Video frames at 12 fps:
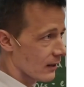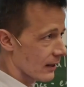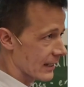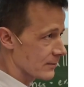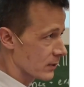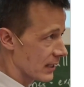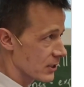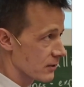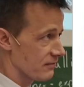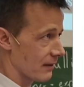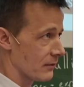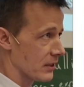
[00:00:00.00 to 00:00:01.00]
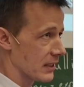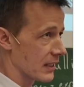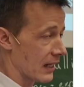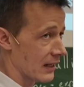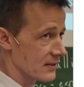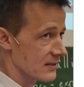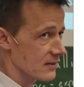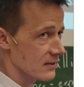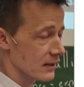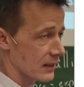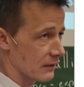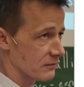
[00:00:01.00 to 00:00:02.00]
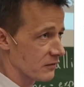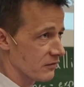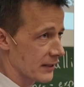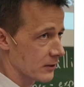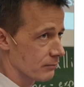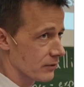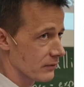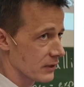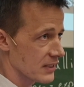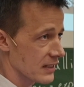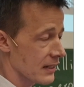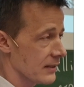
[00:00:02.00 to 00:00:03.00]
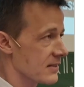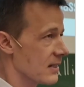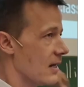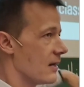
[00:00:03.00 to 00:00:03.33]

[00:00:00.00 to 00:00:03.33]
exponential family class that I've defined on previous slides